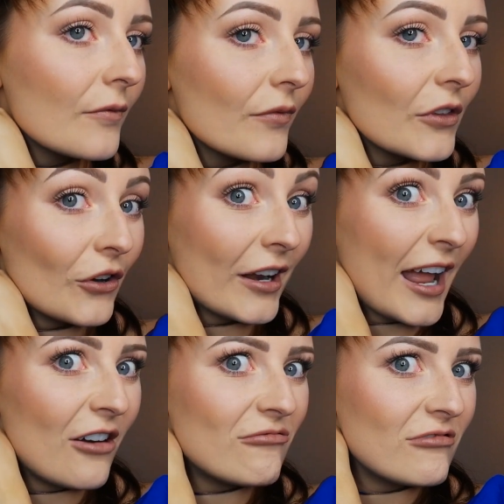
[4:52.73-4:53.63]
you're going to get a
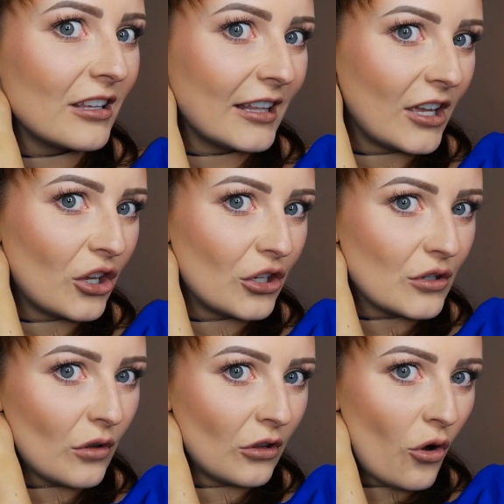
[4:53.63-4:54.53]
really good
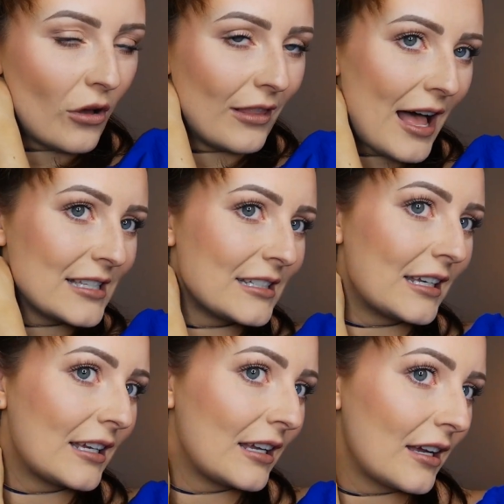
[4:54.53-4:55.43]

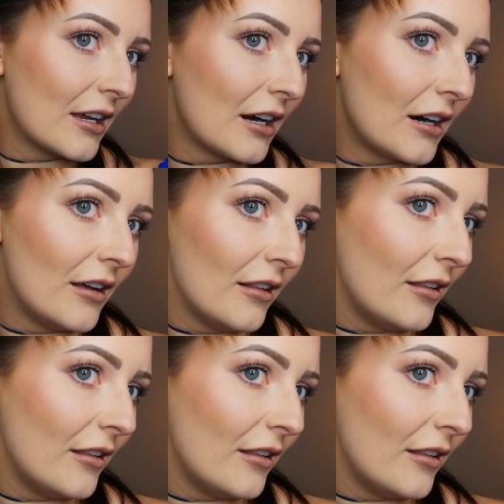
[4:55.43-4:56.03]
long-lasting curl.